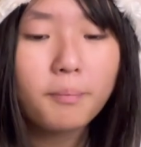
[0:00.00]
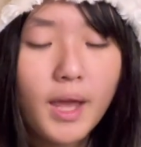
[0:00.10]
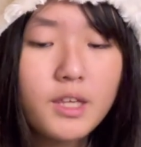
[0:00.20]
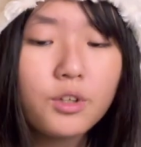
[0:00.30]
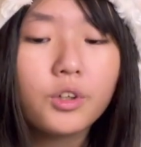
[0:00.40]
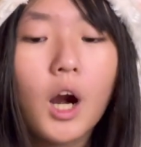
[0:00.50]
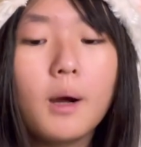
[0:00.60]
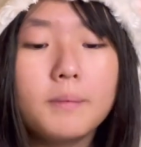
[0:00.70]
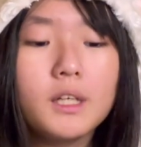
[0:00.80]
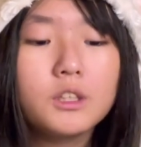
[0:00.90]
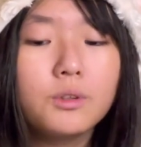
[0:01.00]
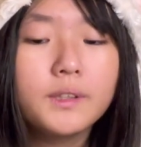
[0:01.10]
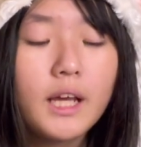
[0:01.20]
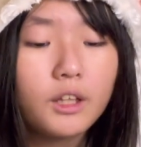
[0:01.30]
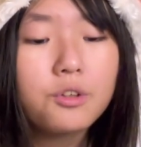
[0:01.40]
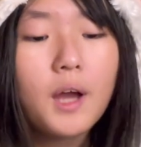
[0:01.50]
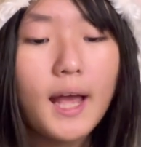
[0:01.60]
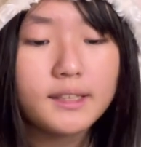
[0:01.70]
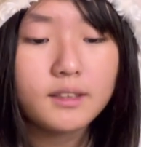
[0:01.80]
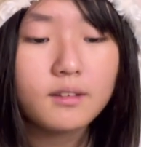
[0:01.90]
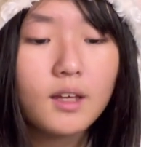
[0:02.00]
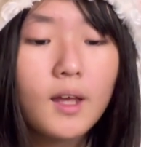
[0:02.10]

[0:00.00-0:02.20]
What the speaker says: base or carbonate to a dilute acid.